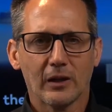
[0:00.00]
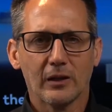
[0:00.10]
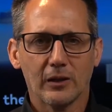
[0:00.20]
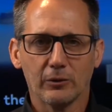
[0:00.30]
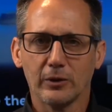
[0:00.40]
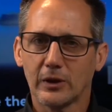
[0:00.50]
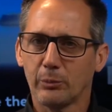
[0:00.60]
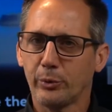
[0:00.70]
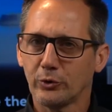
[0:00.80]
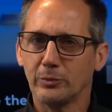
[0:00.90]
You're really going to
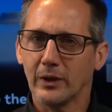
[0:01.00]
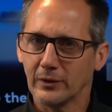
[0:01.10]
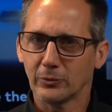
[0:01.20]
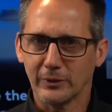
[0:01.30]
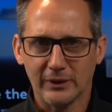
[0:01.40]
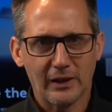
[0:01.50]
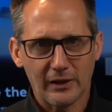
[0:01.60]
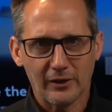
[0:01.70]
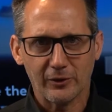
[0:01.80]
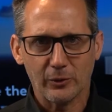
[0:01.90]
push me on this one to get it
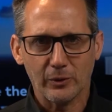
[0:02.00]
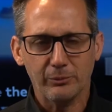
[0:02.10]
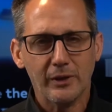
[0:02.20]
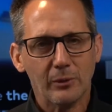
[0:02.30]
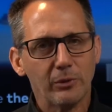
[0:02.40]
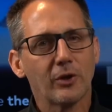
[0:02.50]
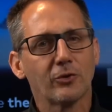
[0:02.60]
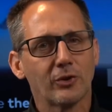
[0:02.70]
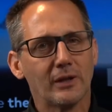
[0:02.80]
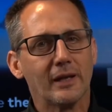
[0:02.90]
under 1 minute because there's
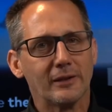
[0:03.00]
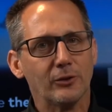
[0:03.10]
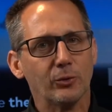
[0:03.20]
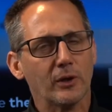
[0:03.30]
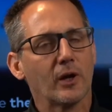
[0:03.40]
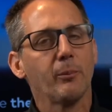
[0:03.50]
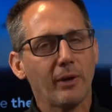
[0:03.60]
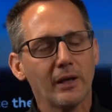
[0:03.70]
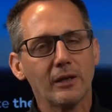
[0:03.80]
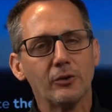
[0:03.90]
a lot to do here. I bet
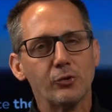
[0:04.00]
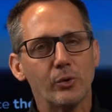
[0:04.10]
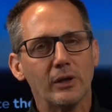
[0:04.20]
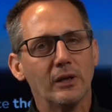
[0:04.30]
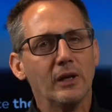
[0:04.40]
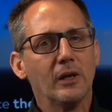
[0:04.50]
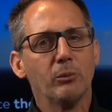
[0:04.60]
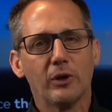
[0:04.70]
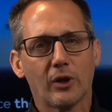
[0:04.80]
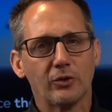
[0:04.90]
I can do it
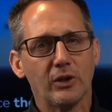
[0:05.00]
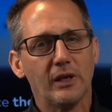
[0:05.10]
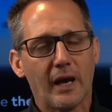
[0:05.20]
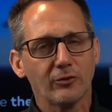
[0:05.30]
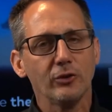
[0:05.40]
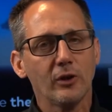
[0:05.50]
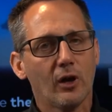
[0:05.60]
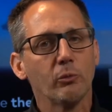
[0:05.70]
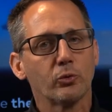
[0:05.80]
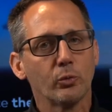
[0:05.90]
because it actually
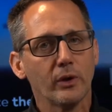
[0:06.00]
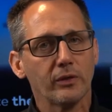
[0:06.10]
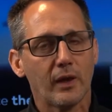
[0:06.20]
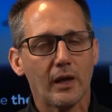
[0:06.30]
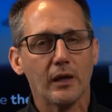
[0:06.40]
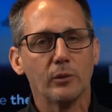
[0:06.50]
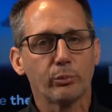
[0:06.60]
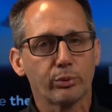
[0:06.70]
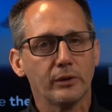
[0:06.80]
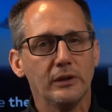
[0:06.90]
comes with a
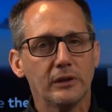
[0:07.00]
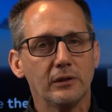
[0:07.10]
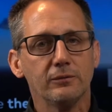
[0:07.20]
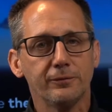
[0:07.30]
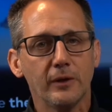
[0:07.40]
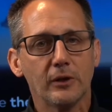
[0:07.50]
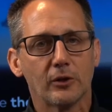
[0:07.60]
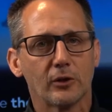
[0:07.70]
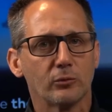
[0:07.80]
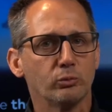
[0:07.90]

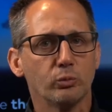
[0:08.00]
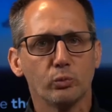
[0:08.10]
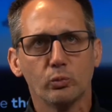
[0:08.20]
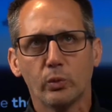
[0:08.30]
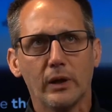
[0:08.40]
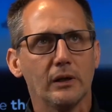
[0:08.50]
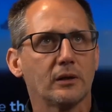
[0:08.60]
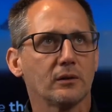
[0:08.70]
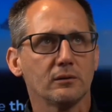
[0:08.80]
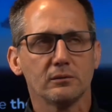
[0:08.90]
pre-configured wake,
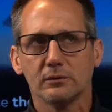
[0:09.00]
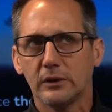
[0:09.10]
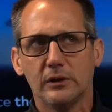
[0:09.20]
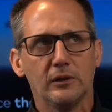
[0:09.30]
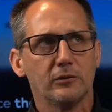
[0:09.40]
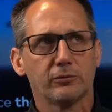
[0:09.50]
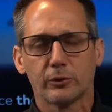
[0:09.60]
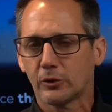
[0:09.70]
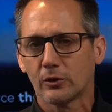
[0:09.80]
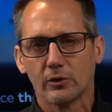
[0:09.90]
leave,
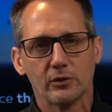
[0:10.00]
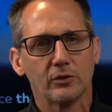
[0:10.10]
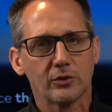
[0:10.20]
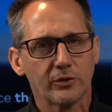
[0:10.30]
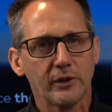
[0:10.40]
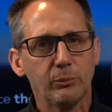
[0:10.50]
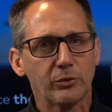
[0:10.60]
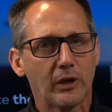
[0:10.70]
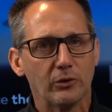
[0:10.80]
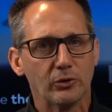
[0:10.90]
return, sleep
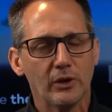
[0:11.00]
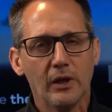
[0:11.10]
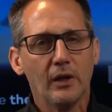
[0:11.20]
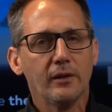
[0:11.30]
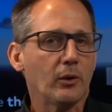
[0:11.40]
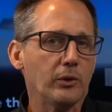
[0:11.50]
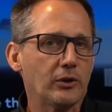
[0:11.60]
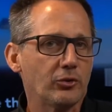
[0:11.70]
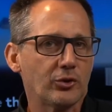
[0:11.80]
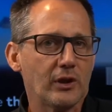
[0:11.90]
schedule that we can
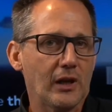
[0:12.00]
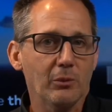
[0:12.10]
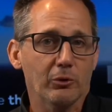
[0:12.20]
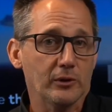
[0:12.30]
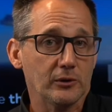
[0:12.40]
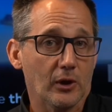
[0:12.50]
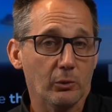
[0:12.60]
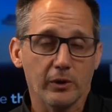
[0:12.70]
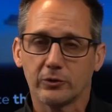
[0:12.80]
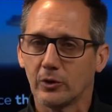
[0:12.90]
just enable and go
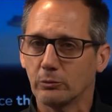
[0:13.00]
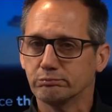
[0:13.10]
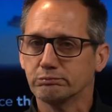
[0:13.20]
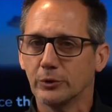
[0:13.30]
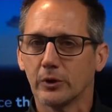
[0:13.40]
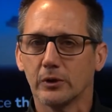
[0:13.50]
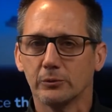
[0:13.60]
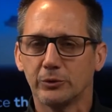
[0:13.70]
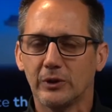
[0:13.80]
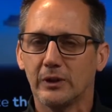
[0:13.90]
with. So you're going
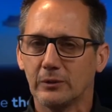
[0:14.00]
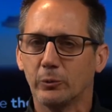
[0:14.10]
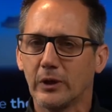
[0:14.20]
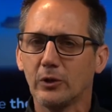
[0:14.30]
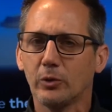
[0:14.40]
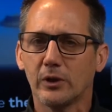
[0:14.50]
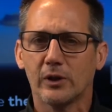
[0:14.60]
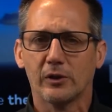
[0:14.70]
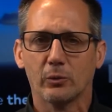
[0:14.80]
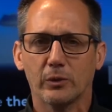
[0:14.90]
to see that we can do it in
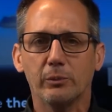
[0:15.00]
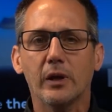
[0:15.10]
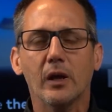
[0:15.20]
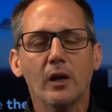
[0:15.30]
under 1 minute.